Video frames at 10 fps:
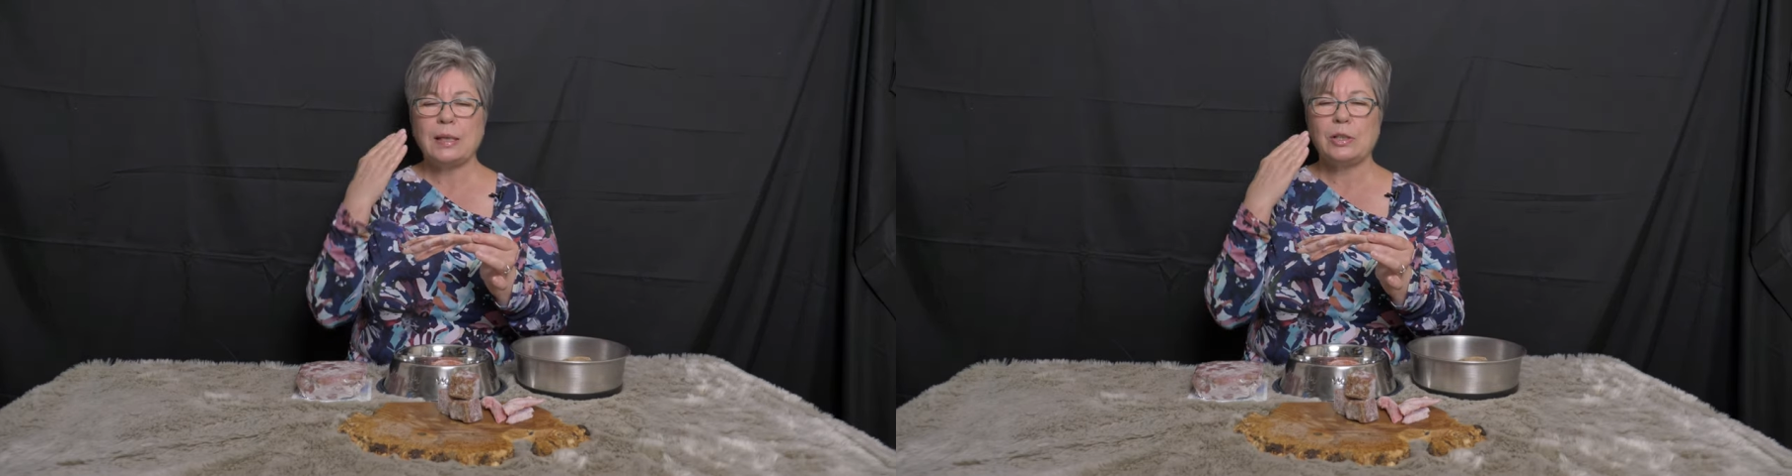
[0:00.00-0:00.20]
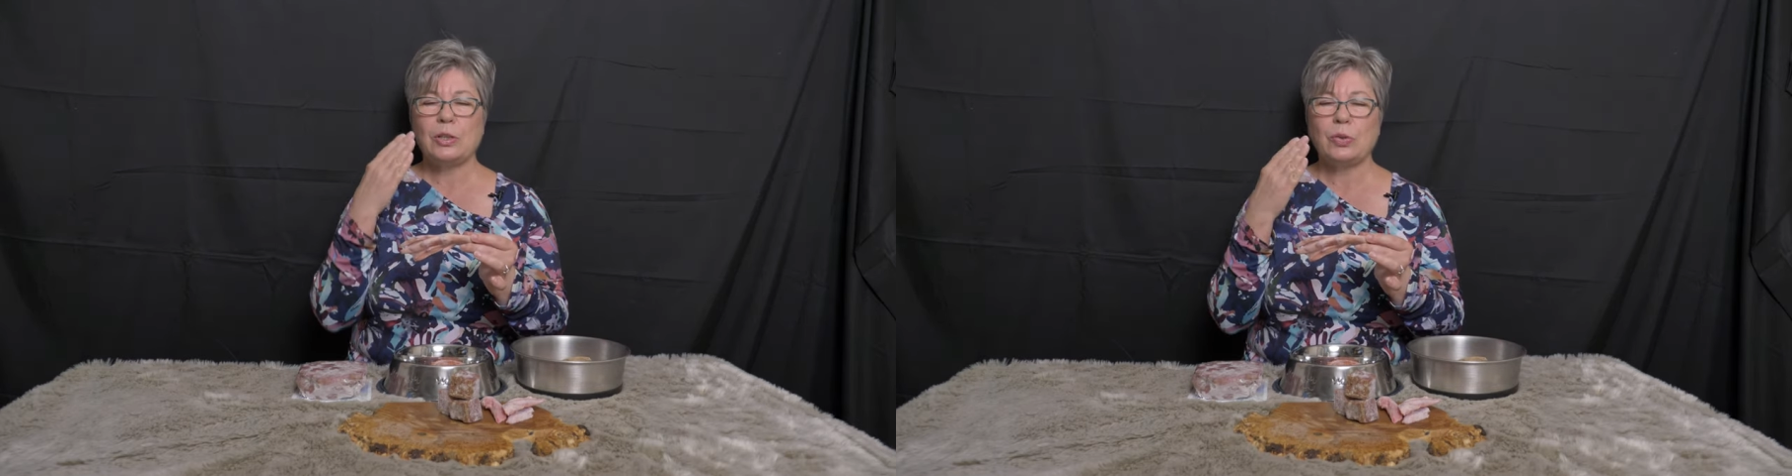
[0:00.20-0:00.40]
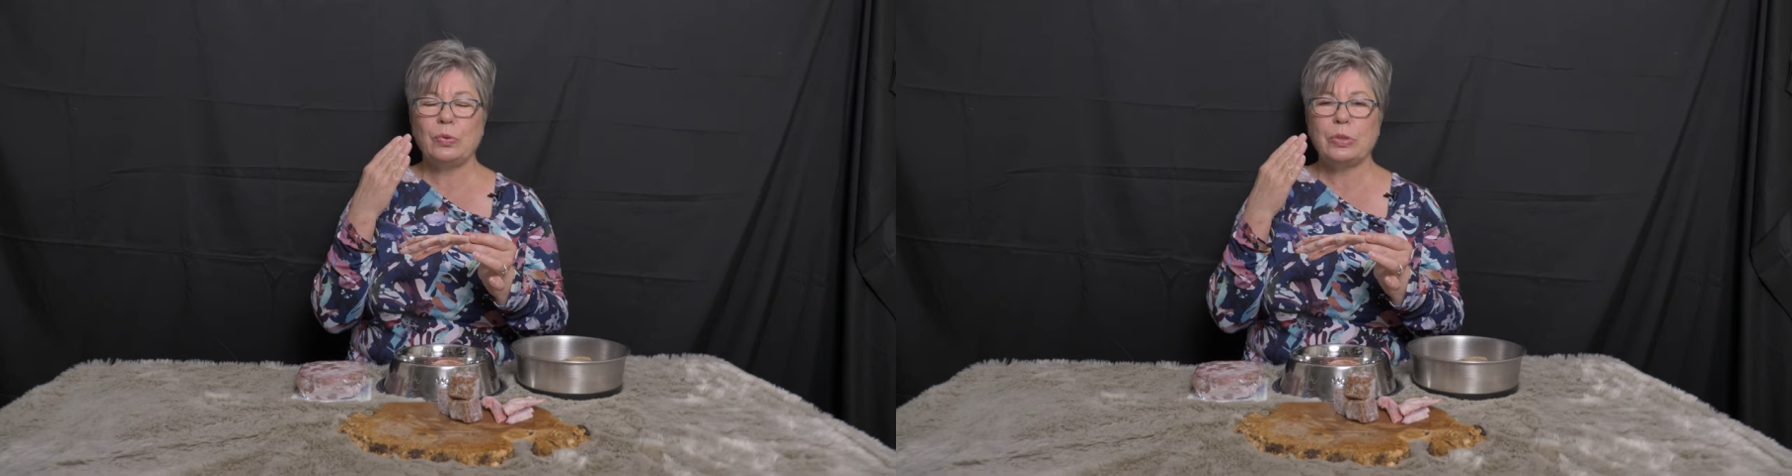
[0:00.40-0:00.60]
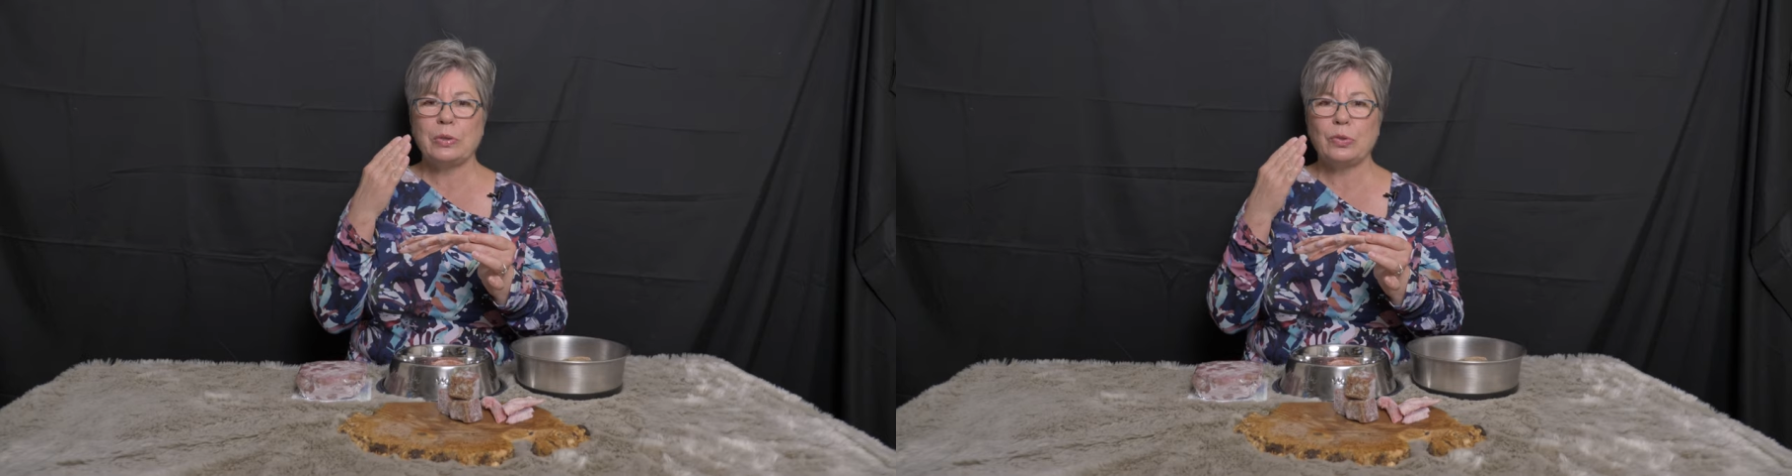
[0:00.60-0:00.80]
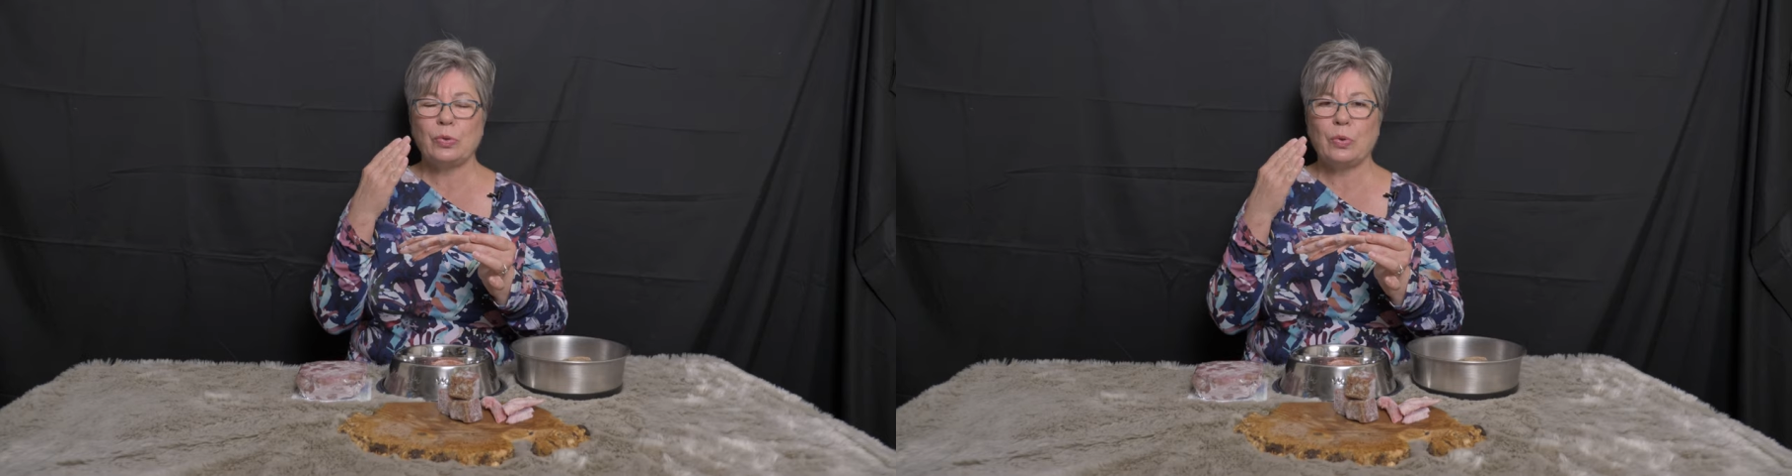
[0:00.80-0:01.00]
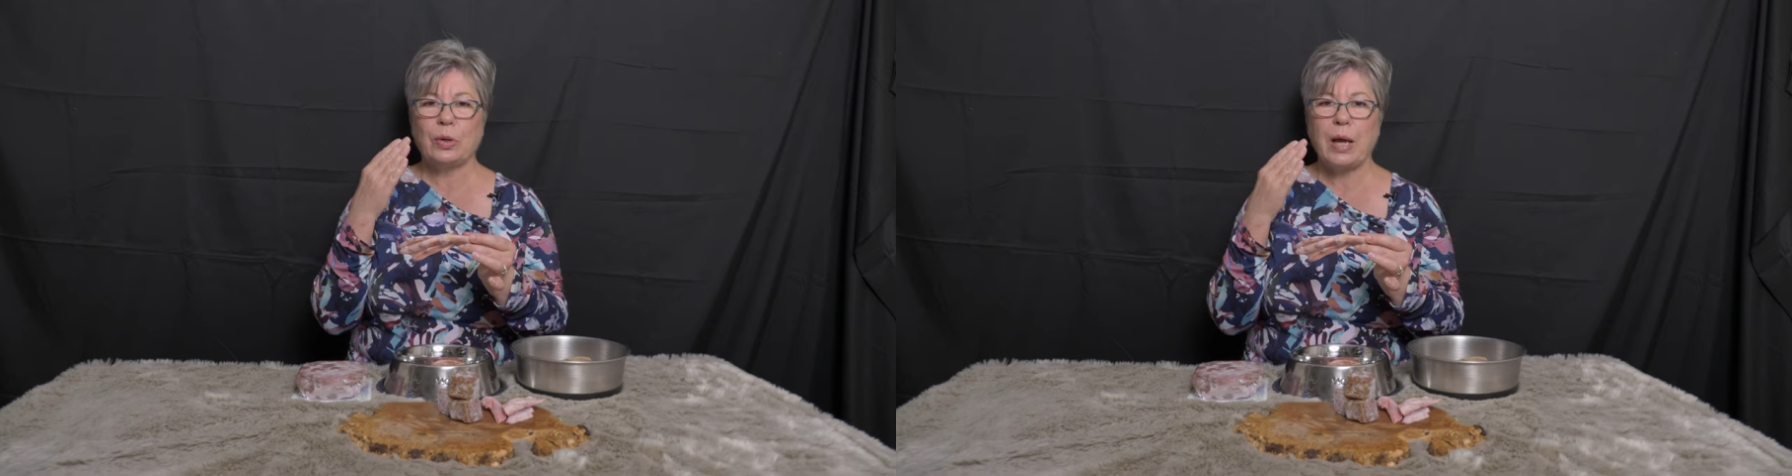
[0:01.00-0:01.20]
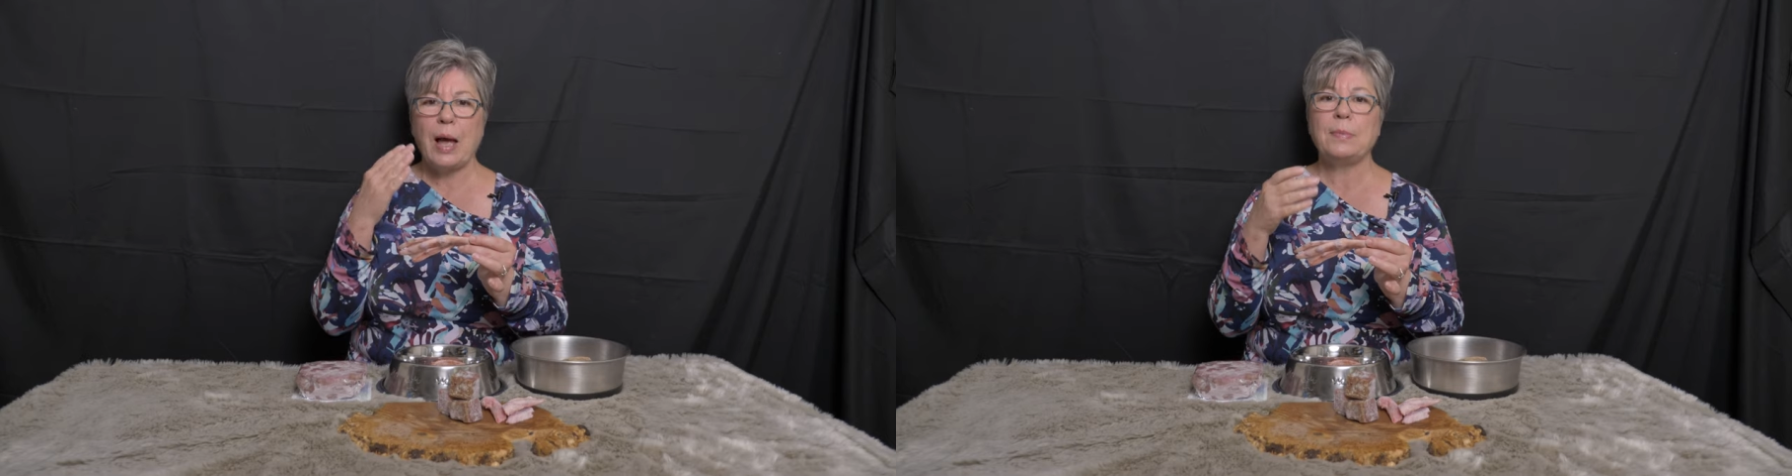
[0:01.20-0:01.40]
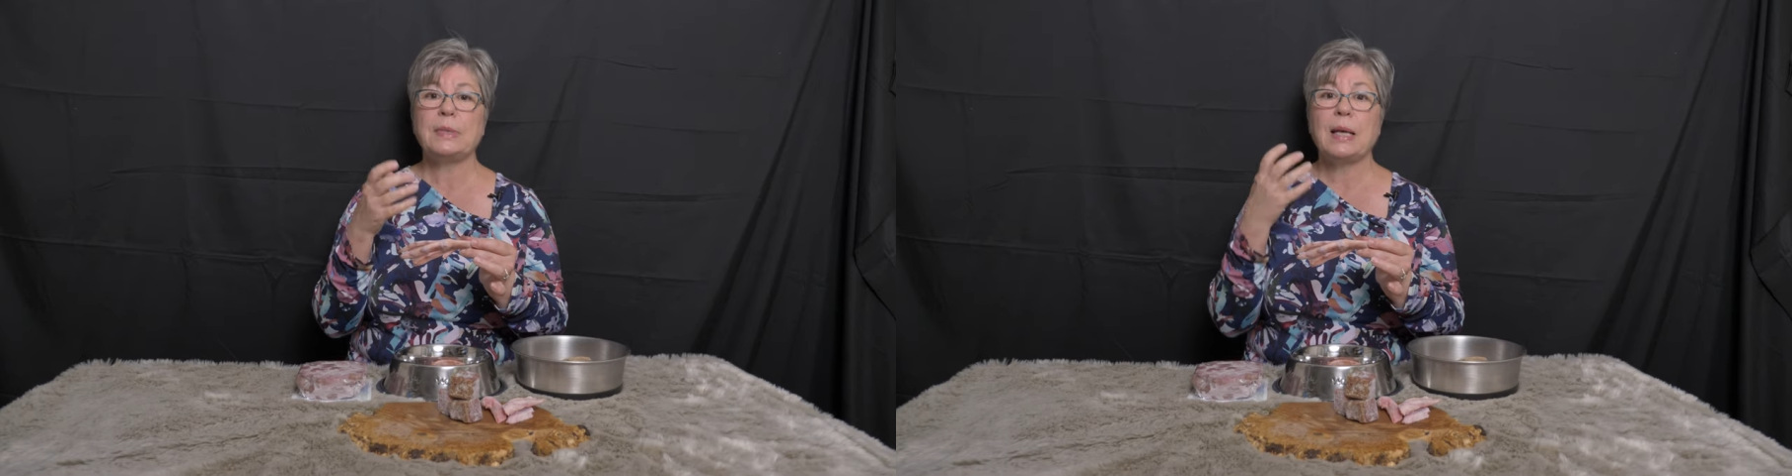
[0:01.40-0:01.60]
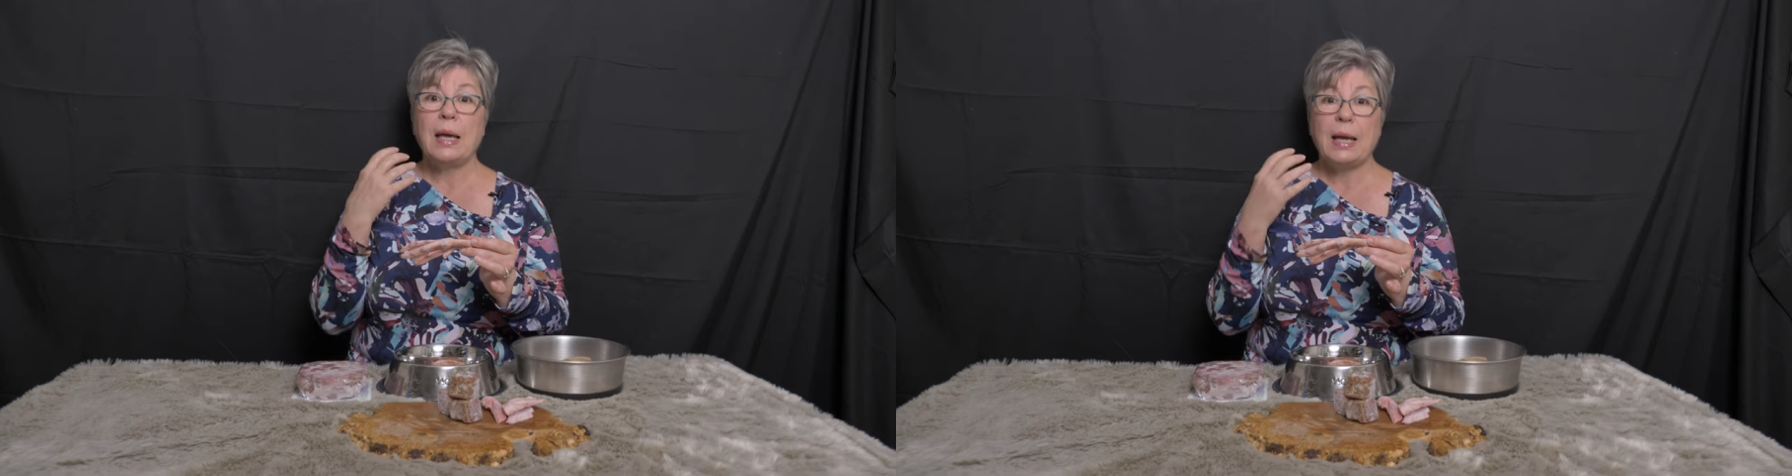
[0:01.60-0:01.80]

it soothes their sore gums,